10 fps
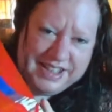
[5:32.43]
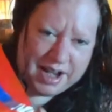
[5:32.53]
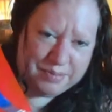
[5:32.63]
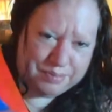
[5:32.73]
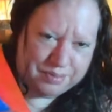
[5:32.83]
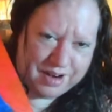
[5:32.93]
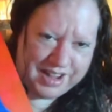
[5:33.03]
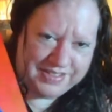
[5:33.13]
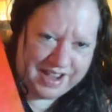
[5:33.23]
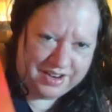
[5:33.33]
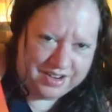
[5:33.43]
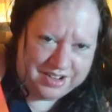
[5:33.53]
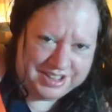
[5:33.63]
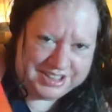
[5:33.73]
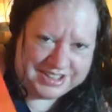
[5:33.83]
bright that
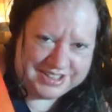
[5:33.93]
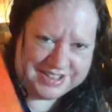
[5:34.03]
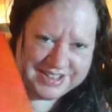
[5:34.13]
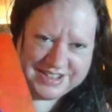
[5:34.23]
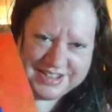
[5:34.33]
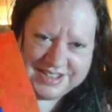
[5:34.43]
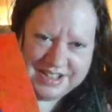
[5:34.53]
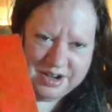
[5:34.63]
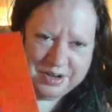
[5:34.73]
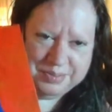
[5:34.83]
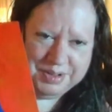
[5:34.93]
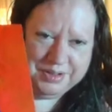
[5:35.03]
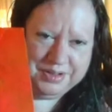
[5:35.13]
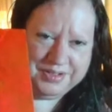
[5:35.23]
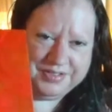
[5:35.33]
orange is. It's so
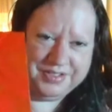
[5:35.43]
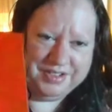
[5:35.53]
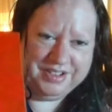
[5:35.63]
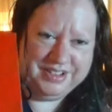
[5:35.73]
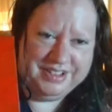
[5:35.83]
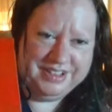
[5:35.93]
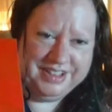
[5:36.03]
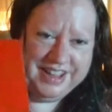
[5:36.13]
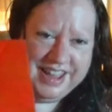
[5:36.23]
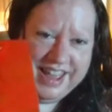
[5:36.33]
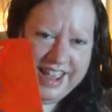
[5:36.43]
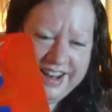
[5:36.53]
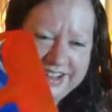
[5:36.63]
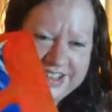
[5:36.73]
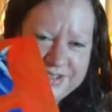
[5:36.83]
beautiful.
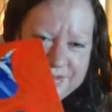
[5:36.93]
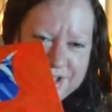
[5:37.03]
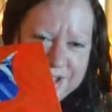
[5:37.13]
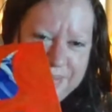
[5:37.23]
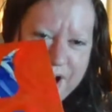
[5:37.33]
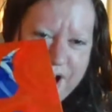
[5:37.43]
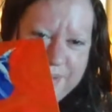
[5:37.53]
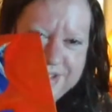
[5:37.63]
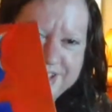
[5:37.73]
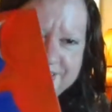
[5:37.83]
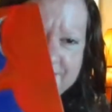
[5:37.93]
And it just really pops against